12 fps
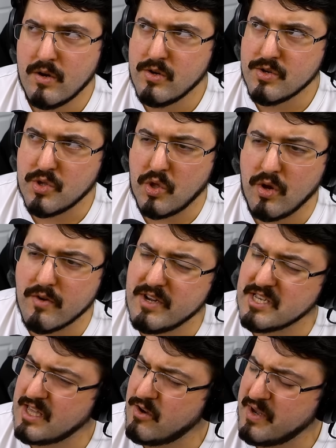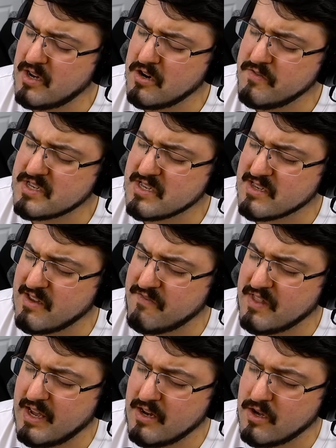So, the only reason they would be nervous is if
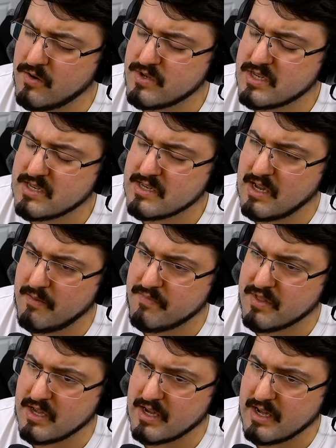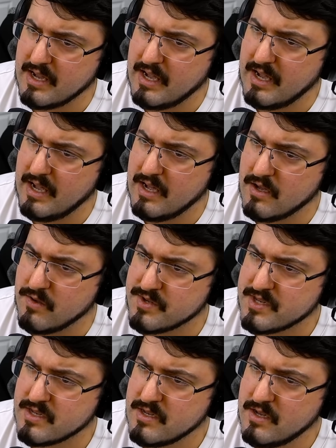they know something
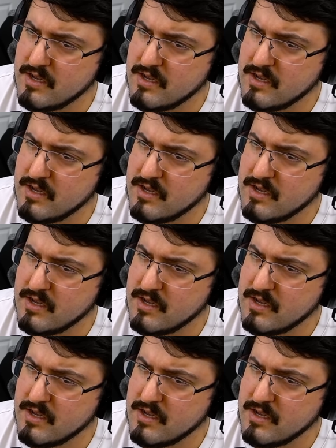else.